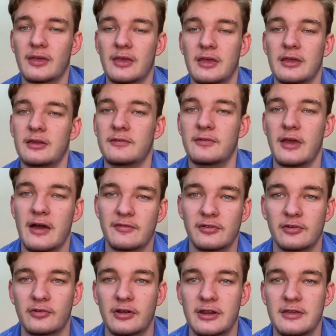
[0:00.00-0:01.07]
and if you haven't
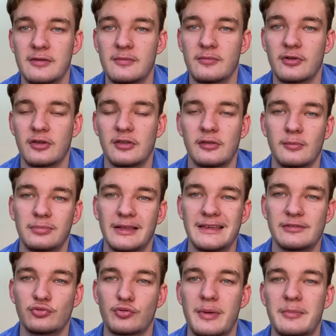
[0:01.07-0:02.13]
already,
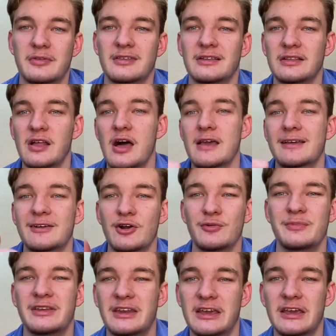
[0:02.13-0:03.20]
please remember to like,
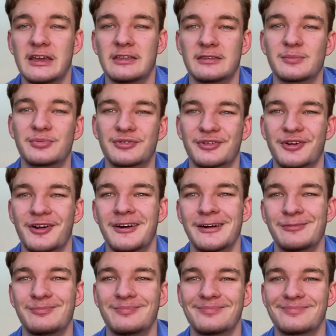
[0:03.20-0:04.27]
comment and
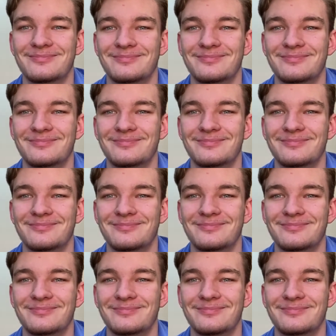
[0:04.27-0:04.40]
subscribe.